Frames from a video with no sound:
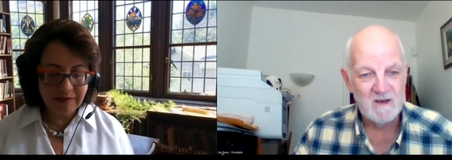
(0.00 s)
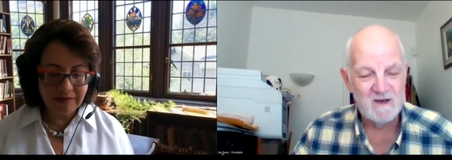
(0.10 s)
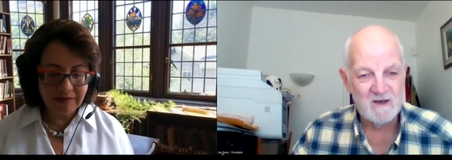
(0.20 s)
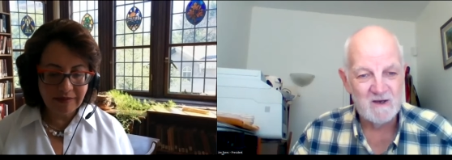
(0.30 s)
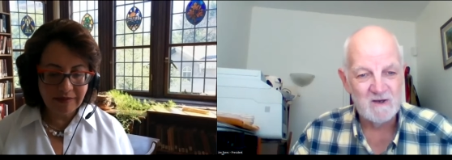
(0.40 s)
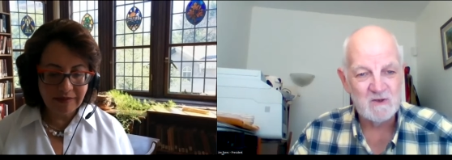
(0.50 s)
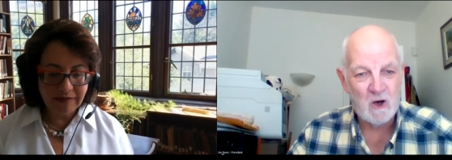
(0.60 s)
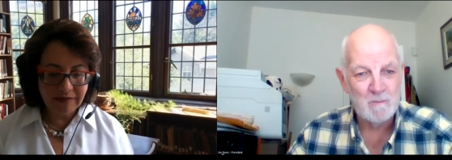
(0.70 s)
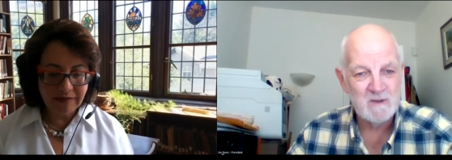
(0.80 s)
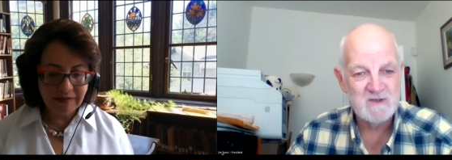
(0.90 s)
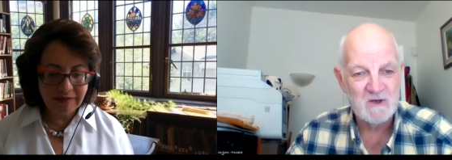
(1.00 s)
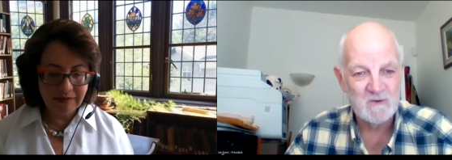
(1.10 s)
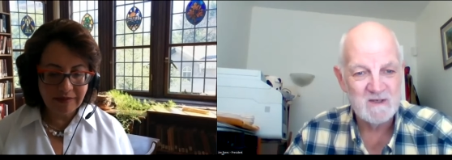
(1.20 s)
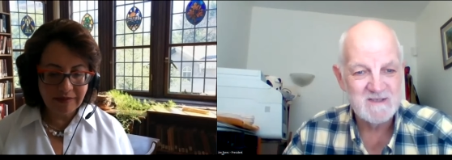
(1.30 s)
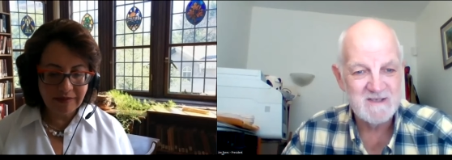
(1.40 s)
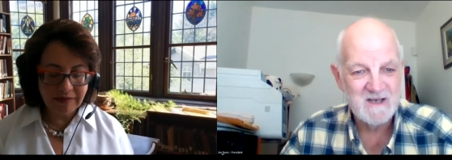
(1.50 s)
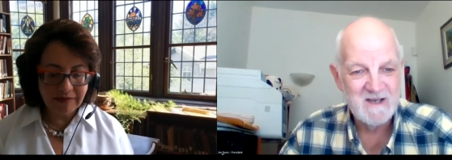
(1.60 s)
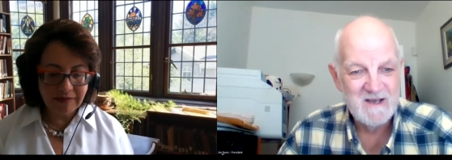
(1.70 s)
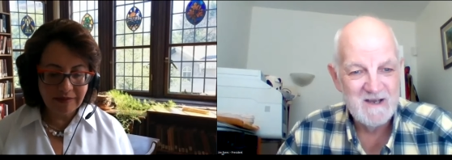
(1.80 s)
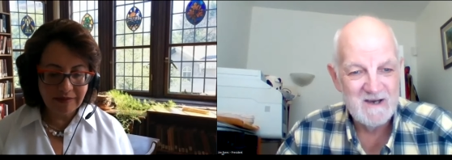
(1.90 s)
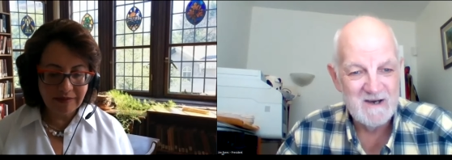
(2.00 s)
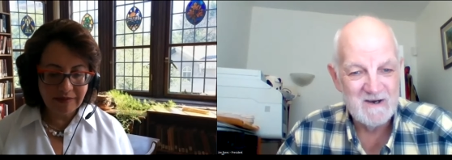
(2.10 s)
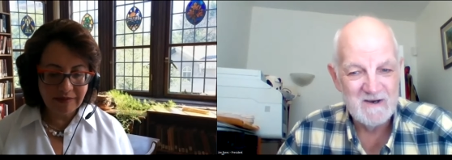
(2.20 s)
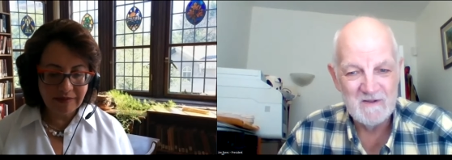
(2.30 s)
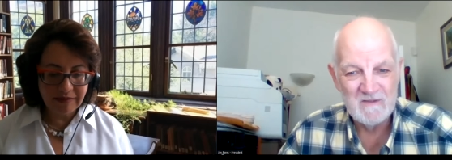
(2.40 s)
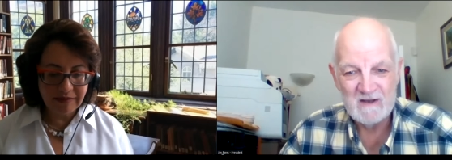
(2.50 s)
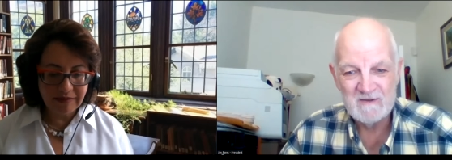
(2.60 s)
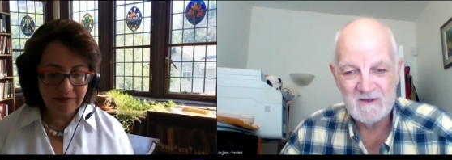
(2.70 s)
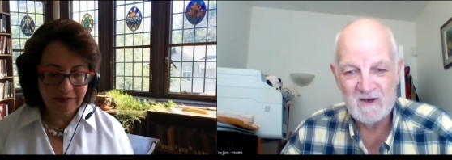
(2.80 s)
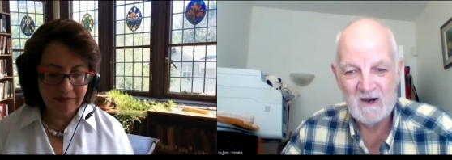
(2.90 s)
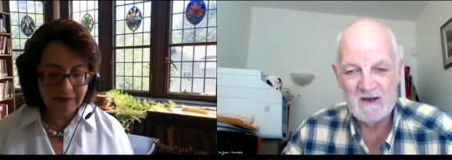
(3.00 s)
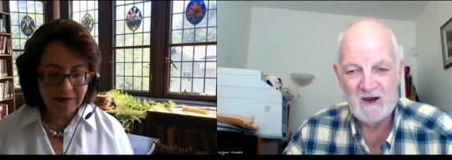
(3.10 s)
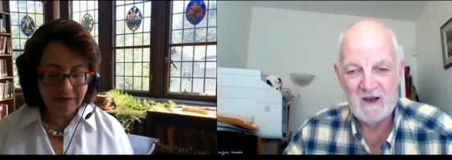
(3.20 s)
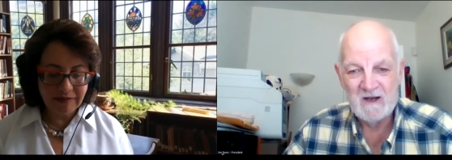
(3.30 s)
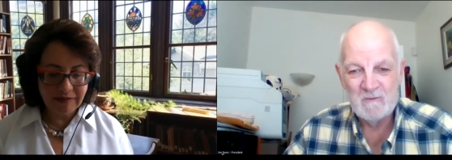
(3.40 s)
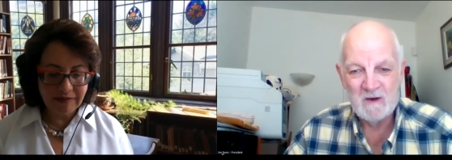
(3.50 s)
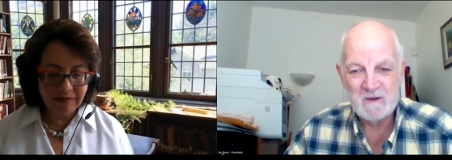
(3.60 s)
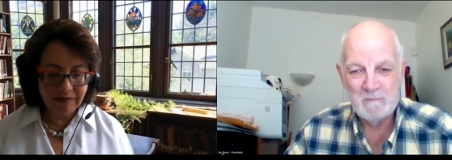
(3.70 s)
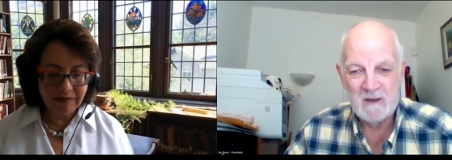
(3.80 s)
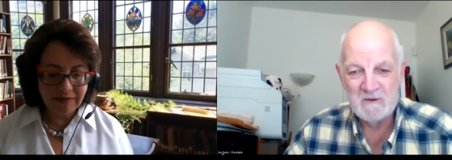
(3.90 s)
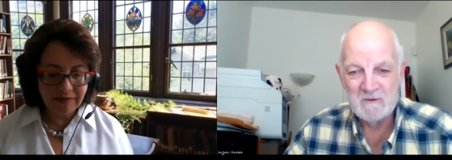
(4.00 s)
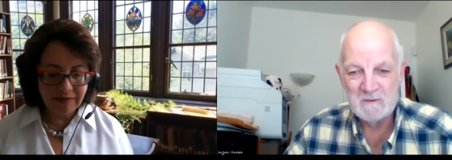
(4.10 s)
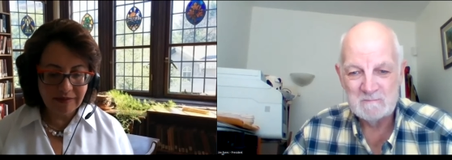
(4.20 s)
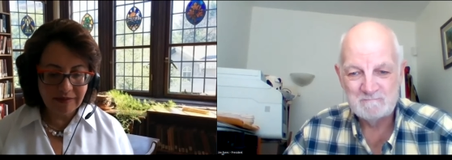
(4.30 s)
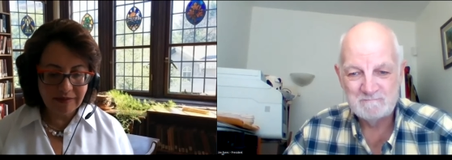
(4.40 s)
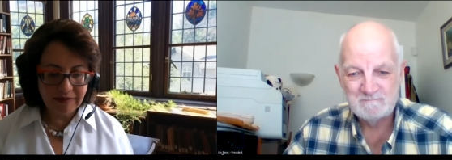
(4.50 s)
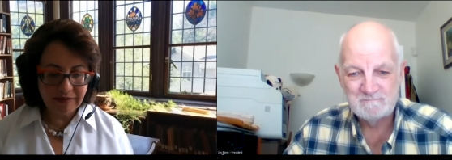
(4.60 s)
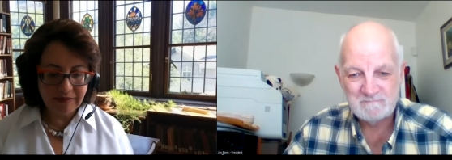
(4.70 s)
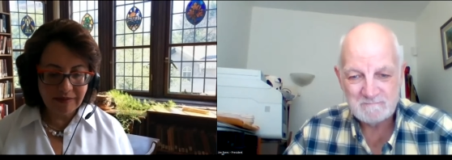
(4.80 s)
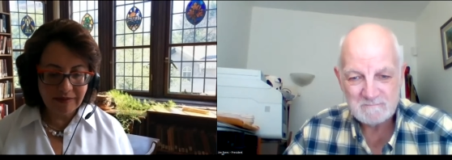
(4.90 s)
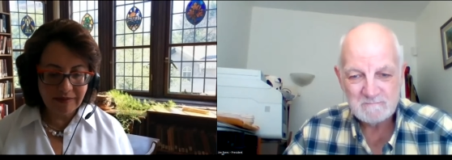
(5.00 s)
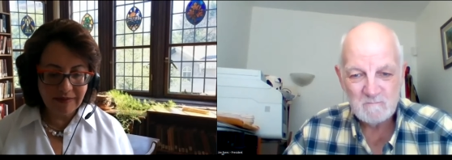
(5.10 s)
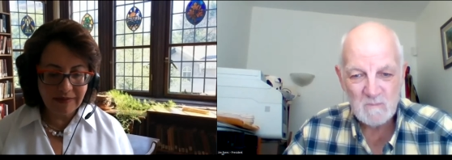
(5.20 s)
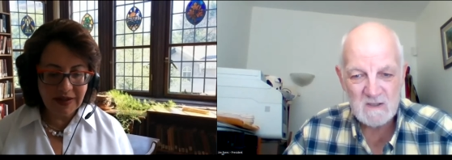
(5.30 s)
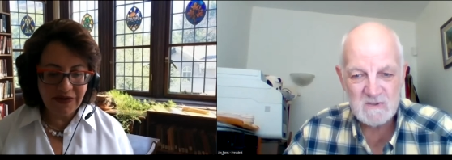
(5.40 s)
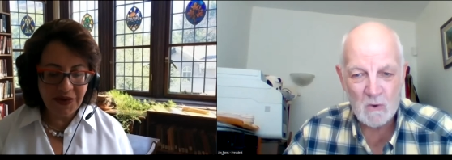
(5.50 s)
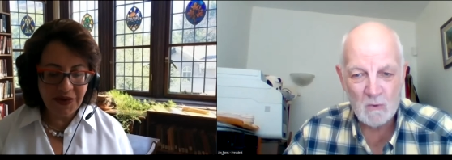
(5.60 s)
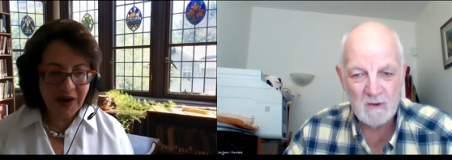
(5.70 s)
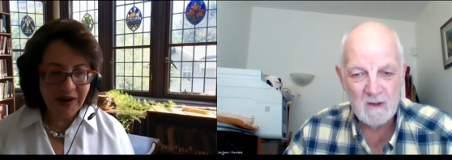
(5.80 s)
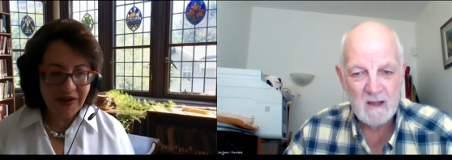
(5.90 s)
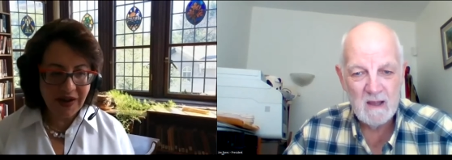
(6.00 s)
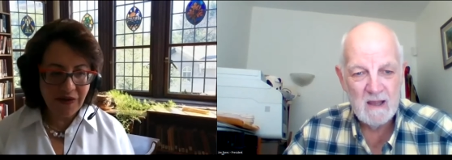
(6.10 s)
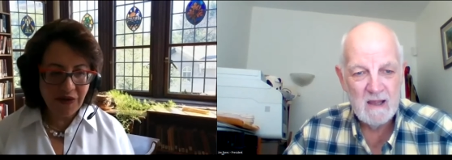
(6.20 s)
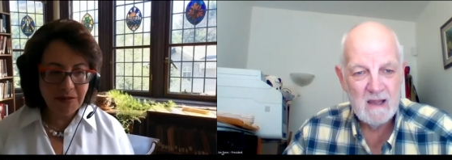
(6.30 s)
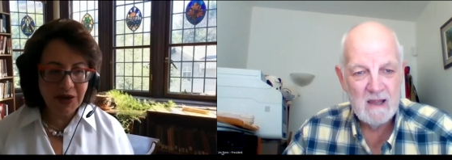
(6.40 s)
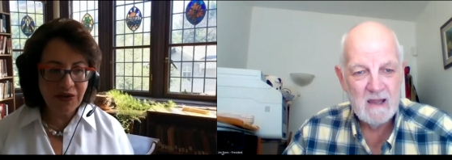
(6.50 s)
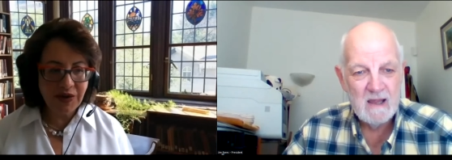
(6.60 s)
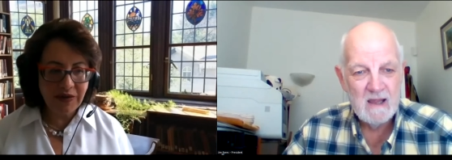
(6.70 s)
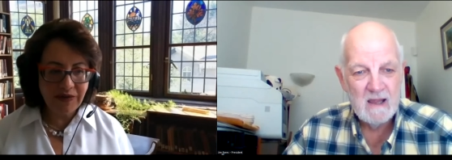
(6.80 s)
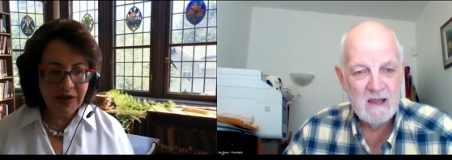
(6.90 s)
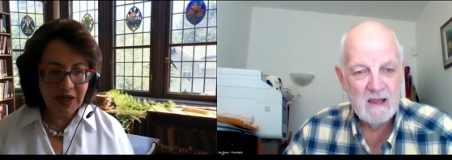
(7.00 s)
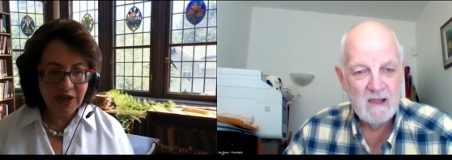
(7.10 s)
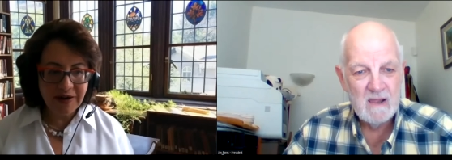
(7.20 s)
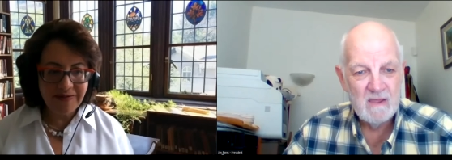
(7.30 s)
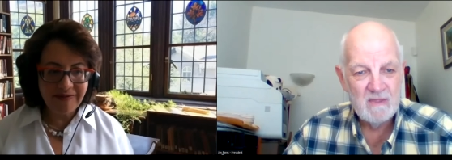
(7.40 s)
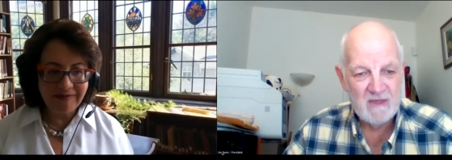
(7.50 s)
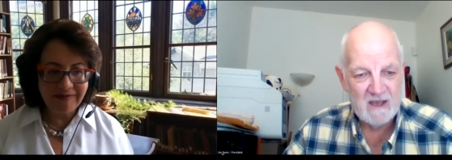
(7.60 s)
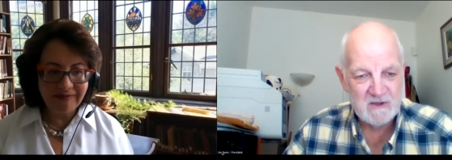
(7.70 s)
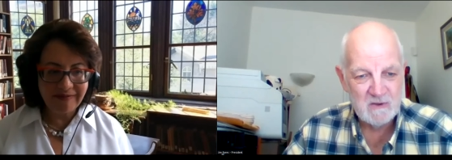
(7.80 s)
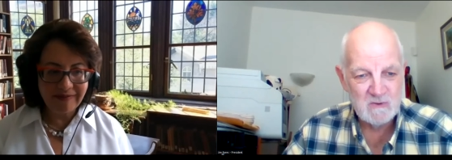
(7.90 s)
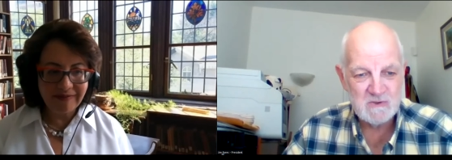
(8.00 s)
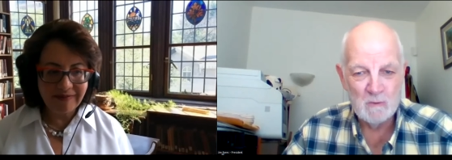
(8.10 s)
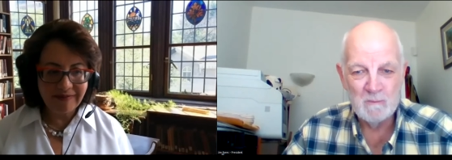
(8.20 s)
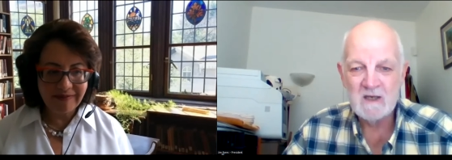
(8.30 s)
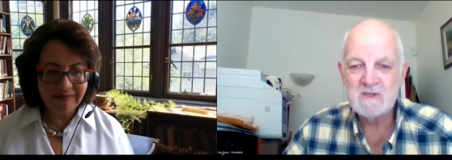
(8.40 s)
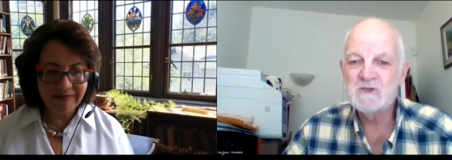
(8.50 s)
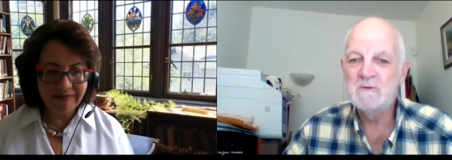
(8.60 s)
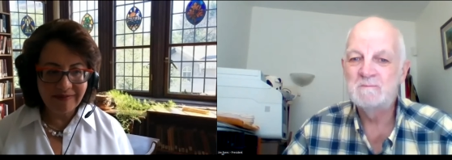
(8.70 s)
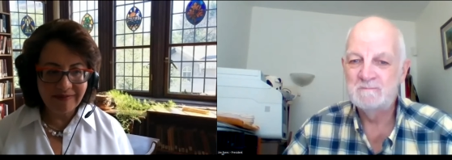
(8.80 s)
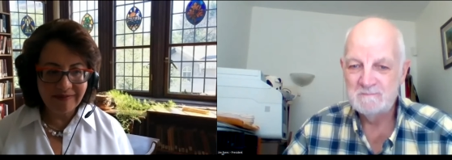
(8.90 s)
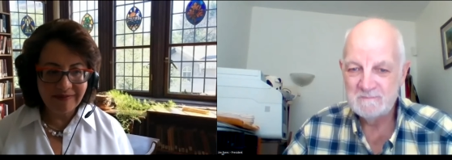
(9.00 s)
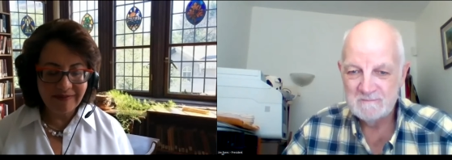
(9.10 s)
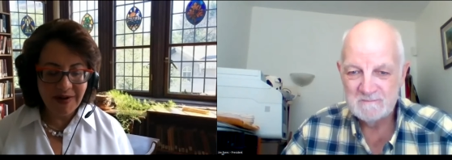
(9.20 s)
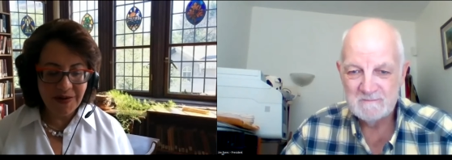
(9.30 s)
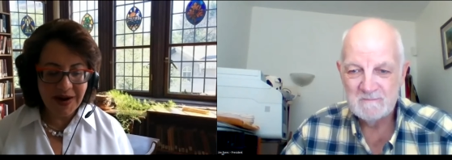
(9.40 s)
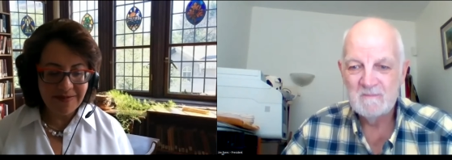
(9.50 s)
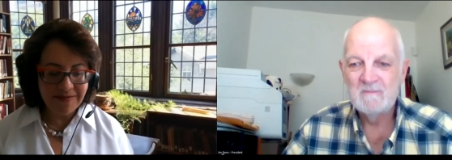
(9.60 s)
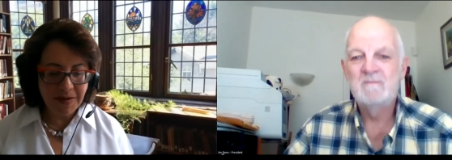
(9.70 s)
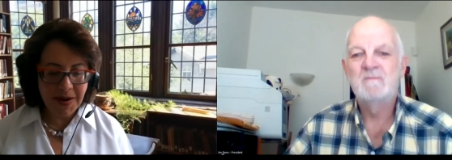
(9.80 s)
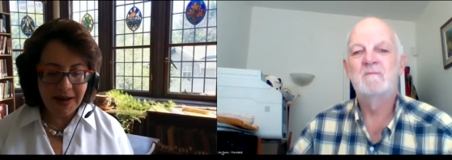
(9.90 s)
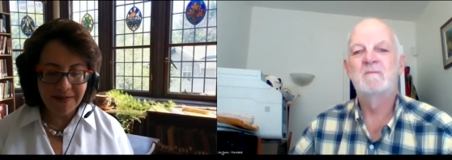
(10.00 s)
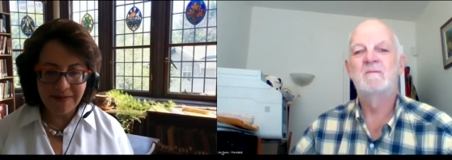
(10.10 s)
Speaker 1: uh, commentaries uh, that uh, I highly recommend.
Speaker 2: That's very kind. Thank you very much for the invitation.
Speaker 1: Thank you so much.
Speaker 2: All right. Bye-bye.